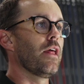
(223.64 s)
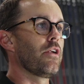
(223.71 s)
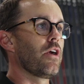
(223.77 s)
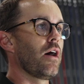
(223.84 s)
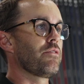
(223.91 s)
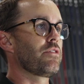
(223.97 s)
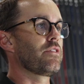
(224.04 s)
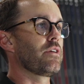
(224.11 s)
and then
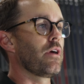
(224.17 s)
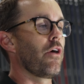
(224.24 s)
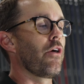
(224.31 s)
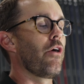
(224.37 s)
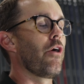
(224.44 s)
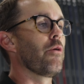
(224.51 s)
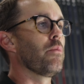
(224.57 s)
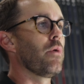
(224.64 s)
obviously
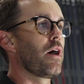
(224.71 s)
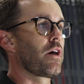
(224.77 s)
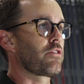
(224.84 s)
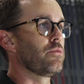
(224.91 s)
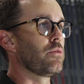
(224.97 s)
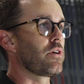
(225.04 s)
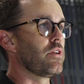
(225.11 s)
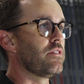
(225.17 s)
our arm
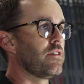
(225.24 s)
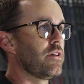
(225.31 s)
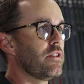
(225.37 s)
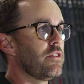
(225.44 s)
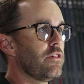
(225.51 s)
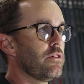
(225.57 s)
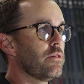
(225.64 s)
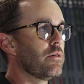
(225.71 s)
locks will
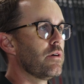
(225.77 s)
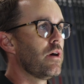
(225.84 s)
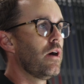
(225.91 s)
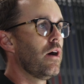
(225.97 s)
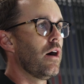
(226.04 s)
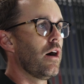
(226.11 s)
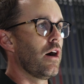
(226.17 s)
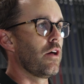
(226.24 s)
continue
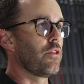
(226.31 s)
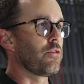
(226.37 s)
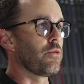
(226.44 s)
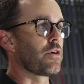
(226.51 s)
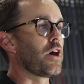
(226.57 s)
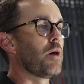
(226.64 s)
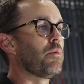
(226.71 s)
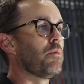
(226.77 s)

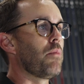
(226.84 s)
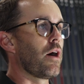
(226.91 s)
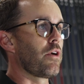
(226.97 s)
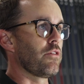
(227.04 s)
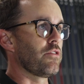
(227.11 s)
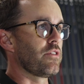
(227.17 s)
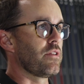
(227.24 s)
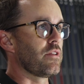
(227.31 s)
through a couple
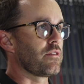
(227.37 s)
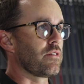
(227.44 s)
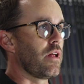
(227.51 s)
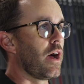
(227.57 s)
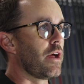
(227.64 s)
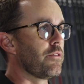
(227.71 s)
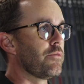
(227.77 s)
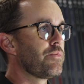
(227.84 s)
models in this
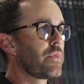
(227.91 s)
line.